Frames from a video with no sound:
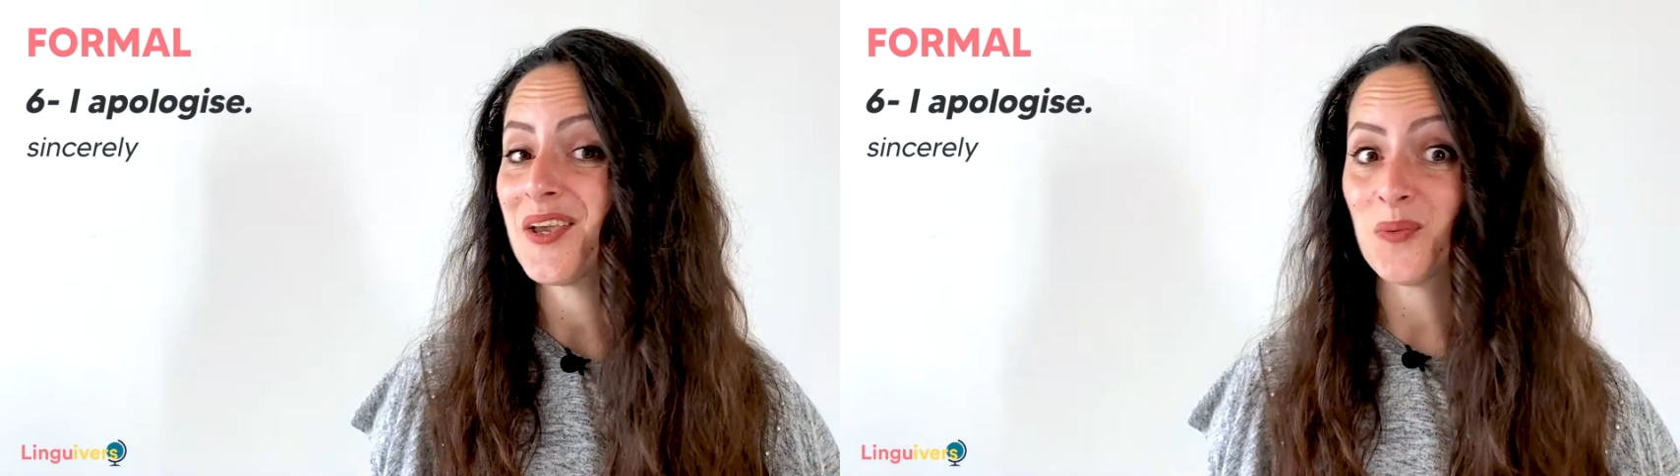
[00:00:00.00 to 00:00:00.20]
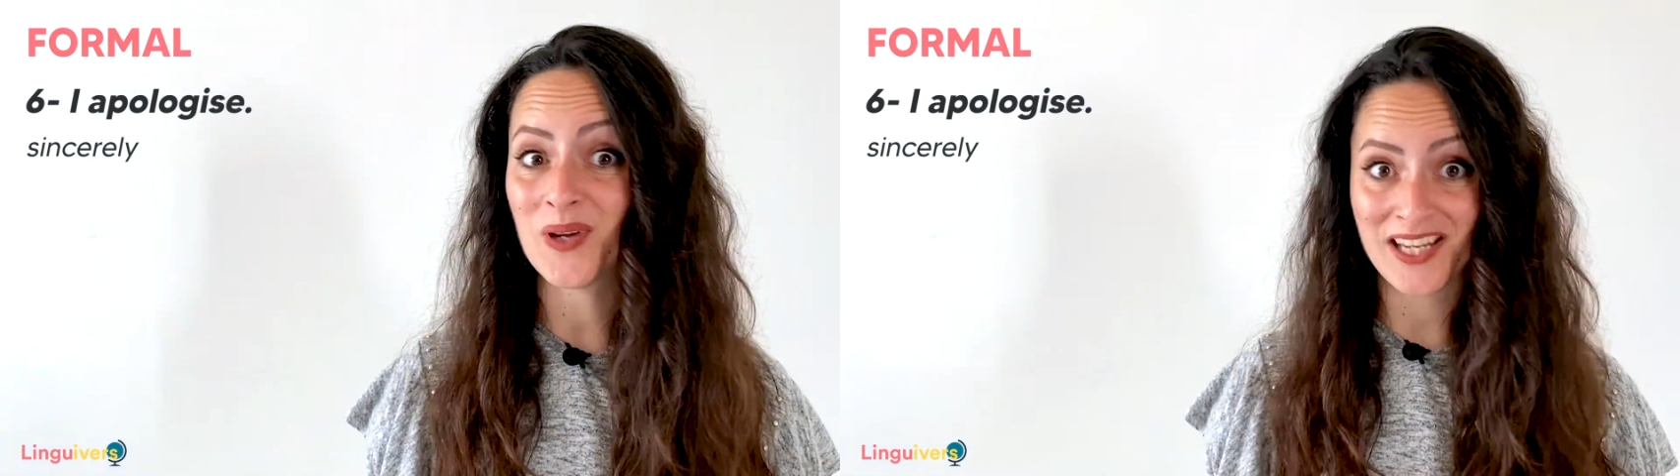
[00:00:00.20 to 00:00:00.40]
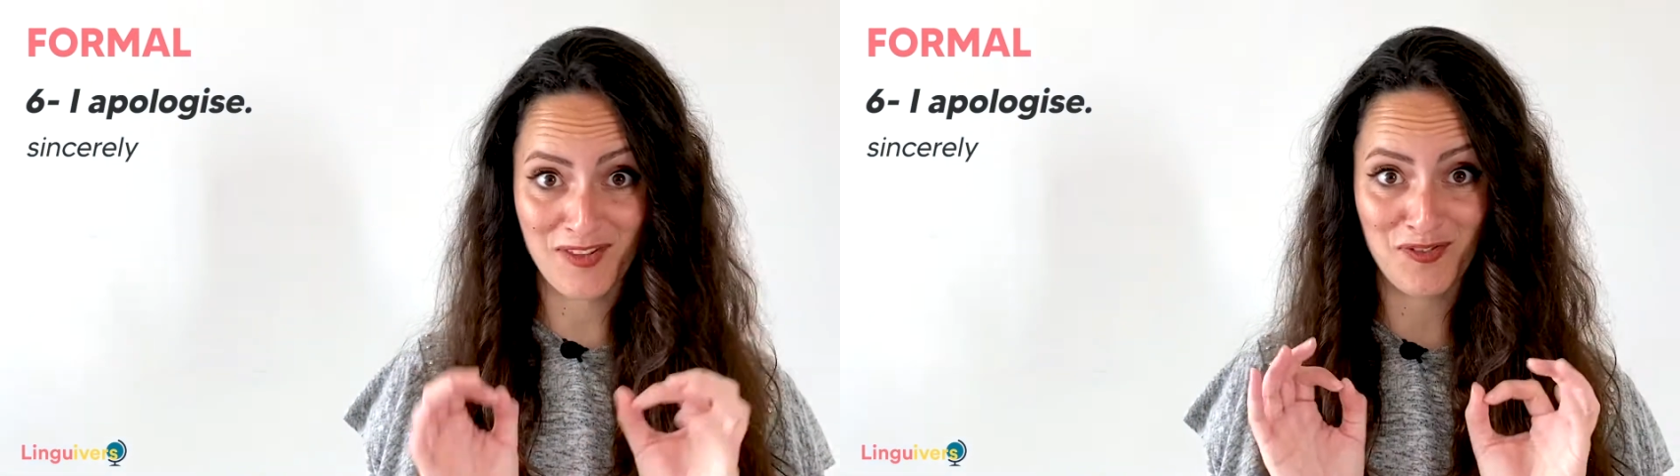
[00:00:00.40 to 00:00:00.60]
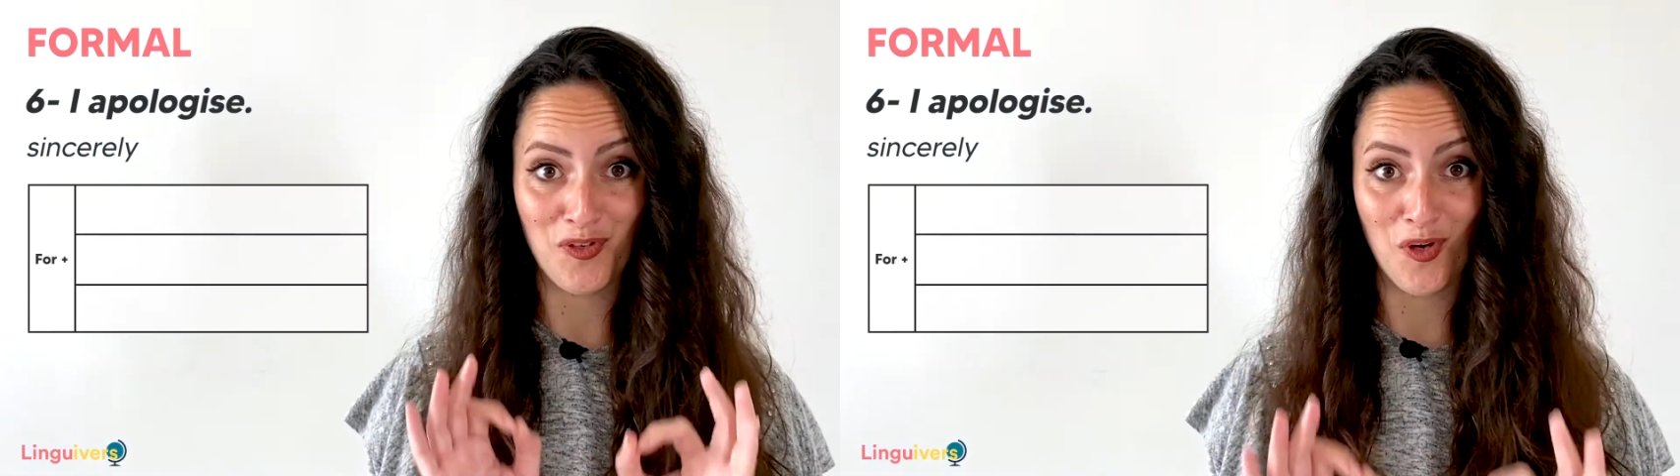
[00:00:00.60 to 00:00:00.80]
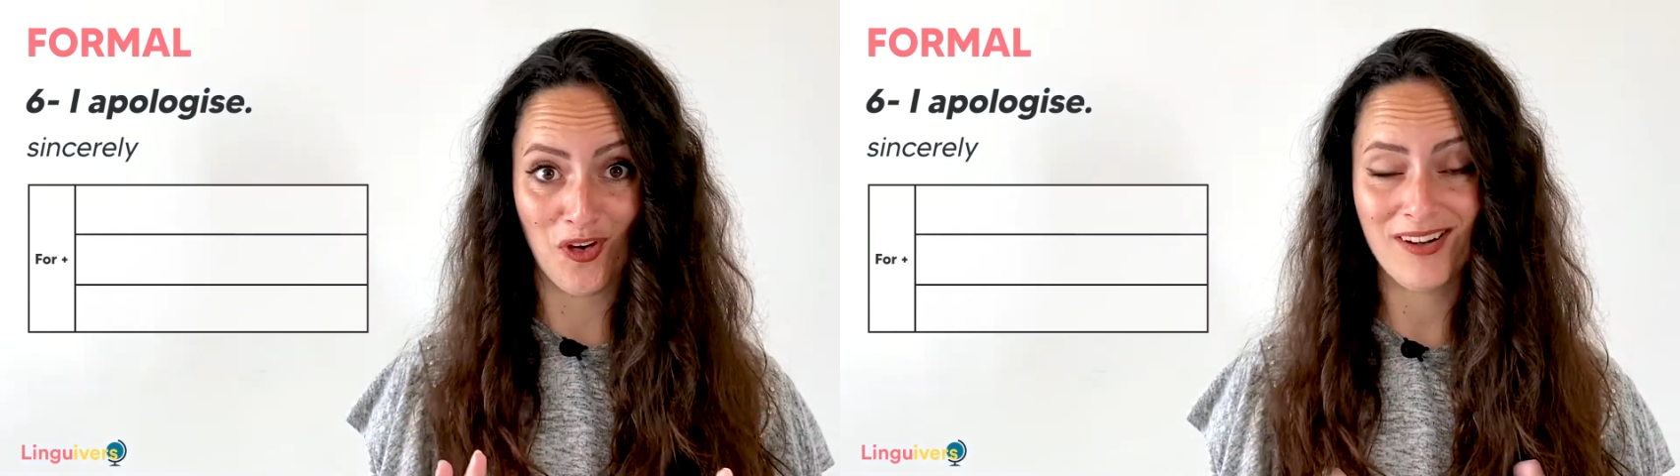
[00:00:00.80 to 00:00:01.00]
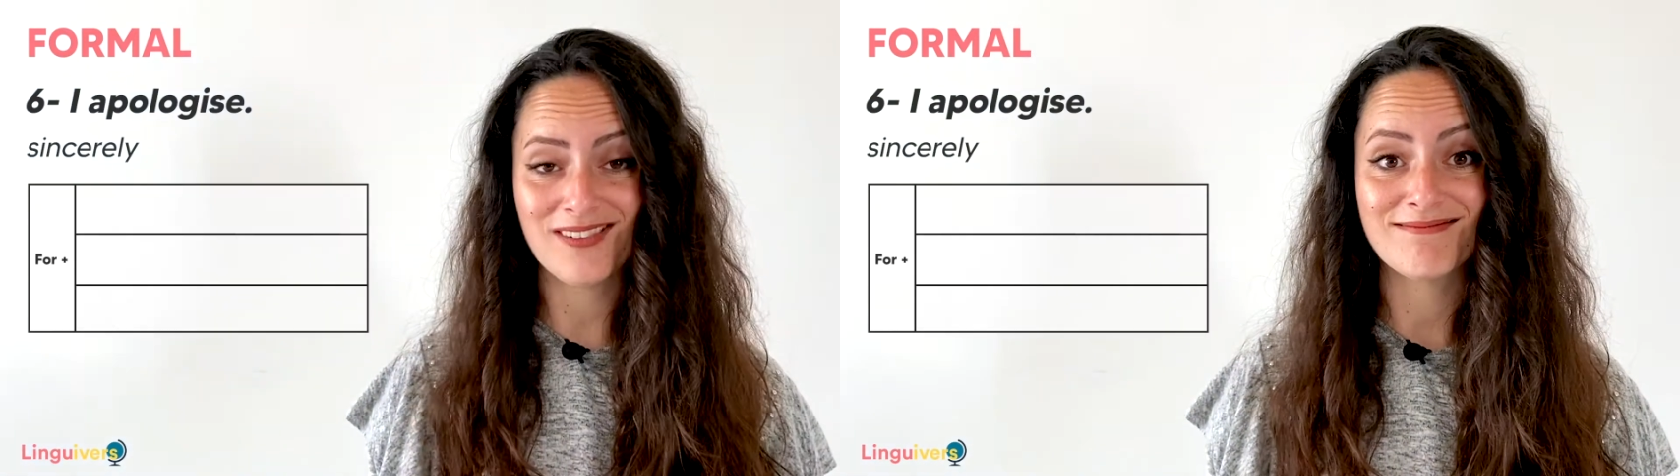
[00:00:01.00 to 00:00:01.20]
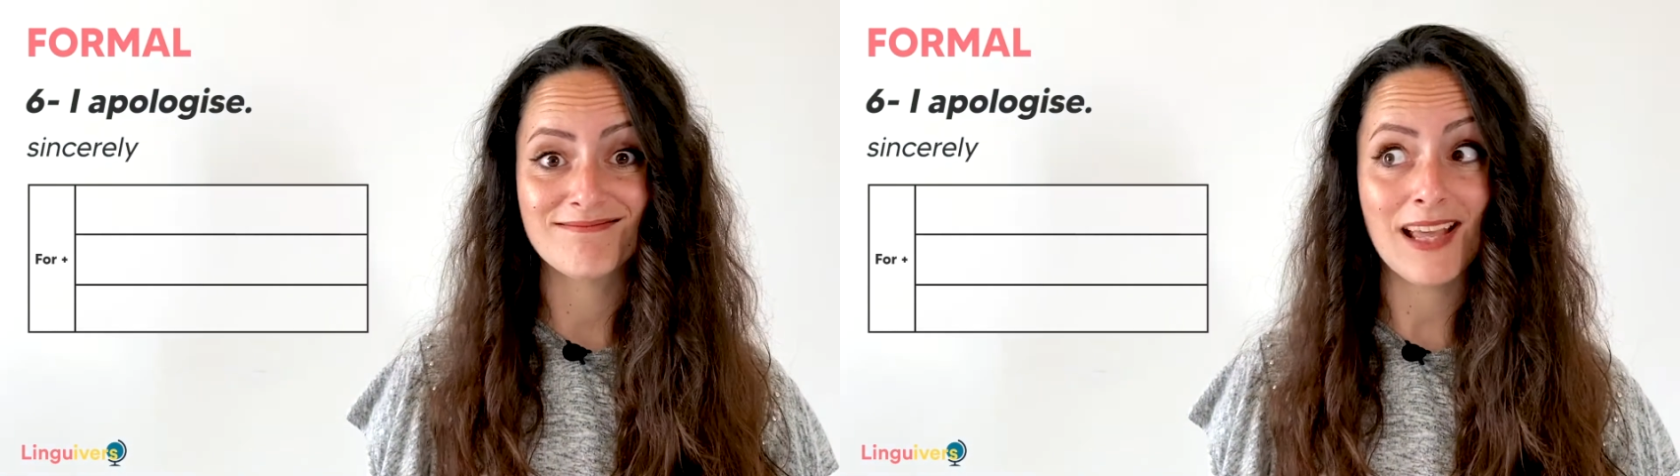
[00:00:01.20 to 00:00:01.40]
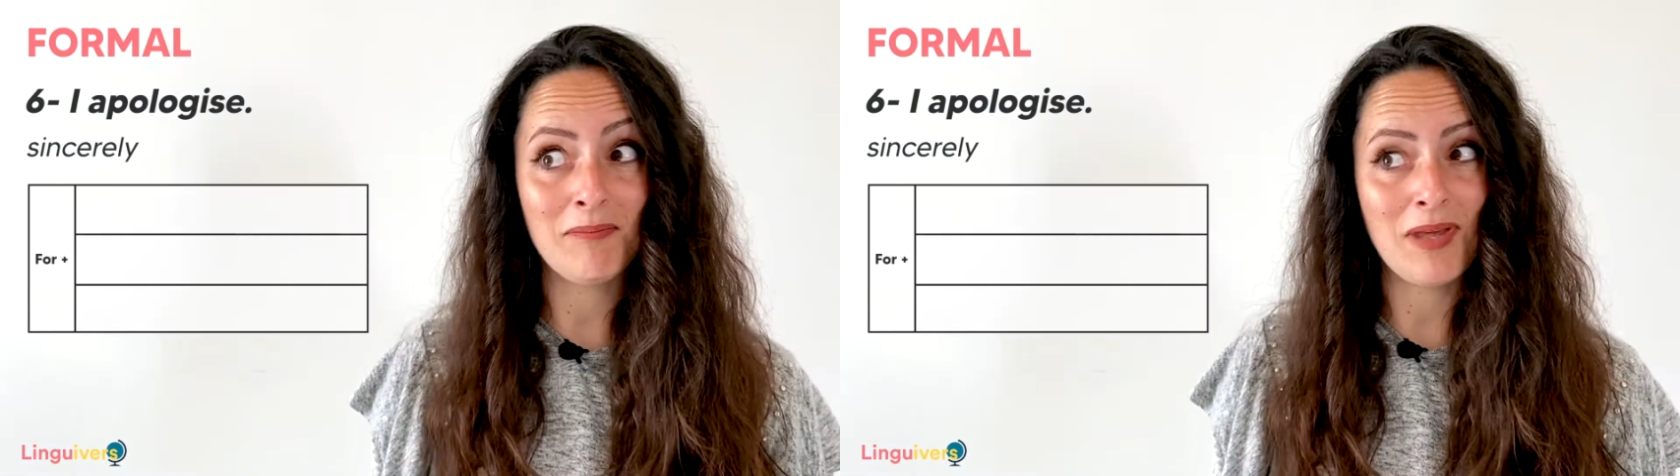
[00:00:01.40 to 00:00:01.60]
We need for
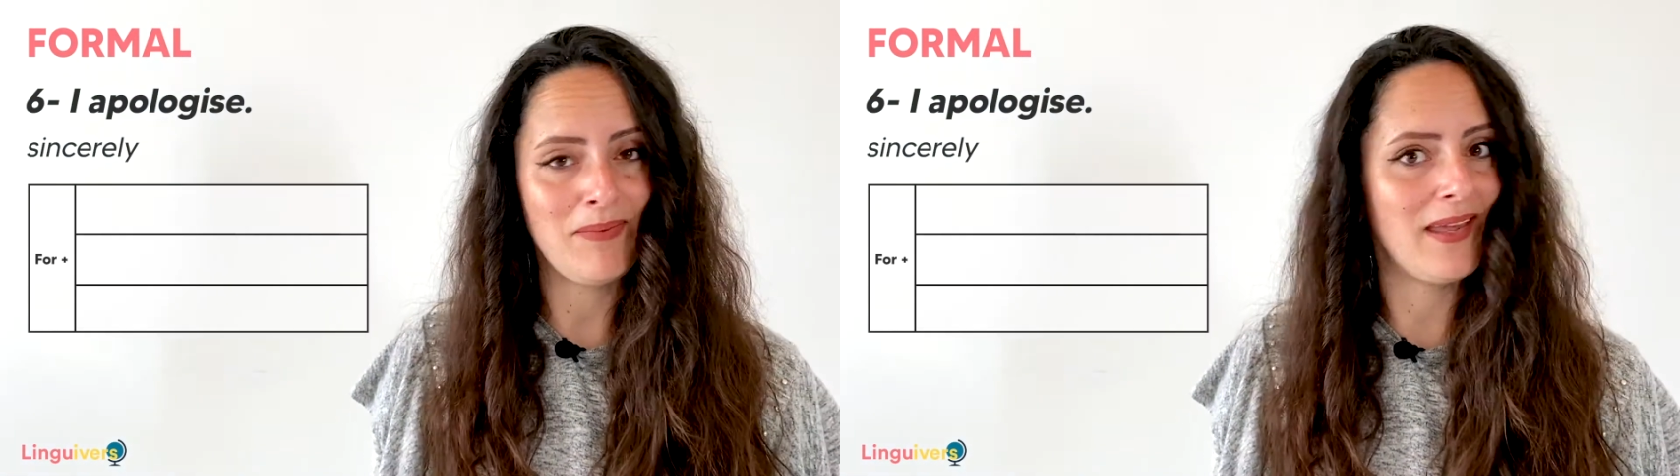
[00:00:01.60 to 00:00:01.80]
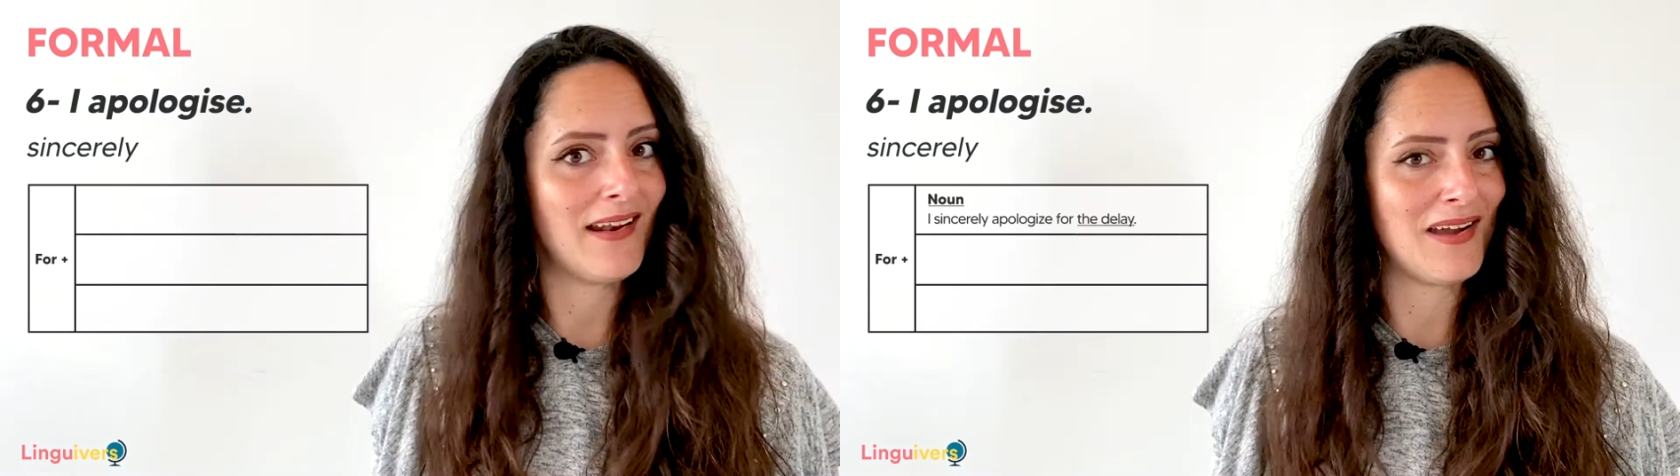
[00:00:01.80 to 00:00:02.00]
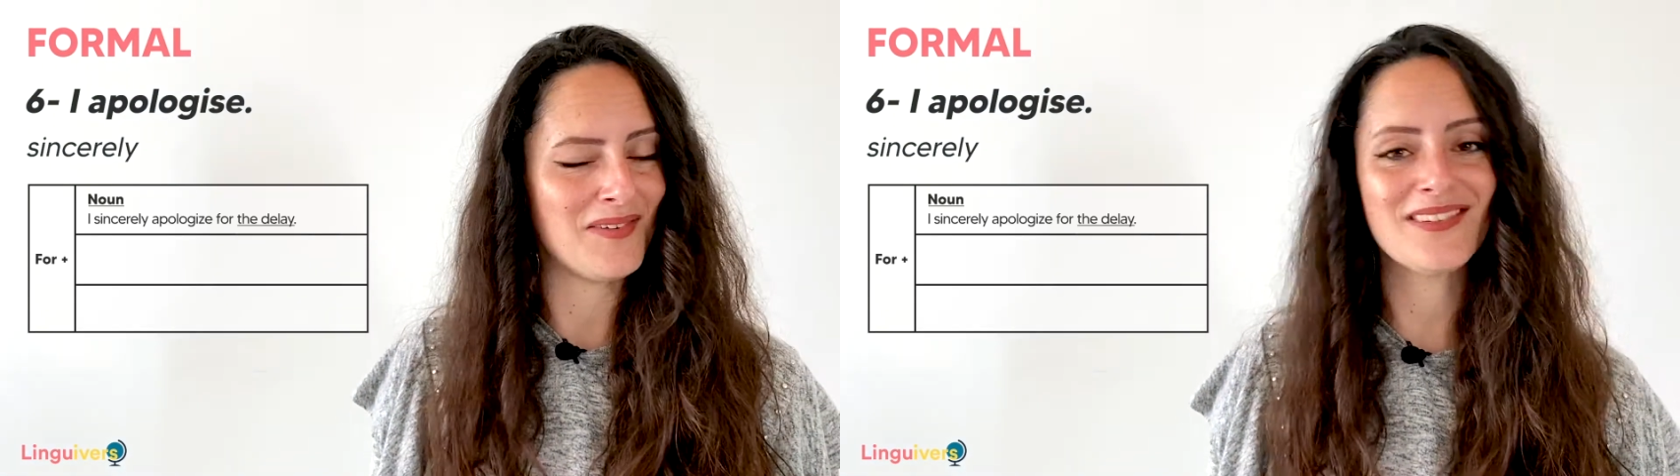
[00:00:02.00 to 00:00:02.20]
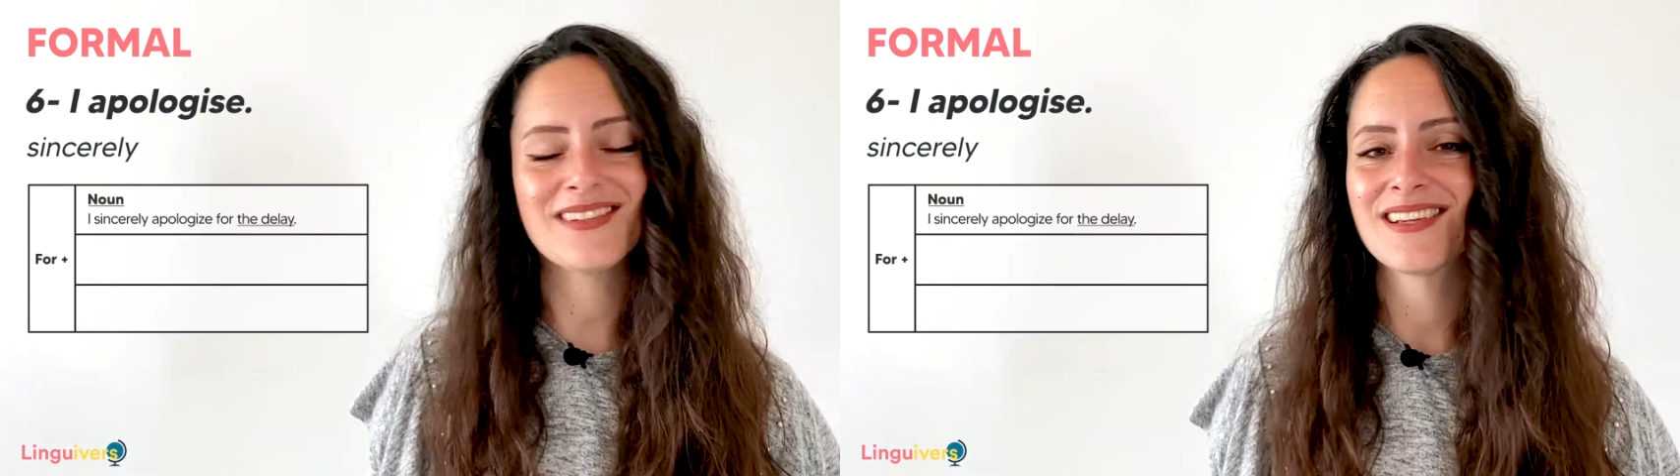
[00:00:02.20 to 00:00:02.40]
and maybe a noun.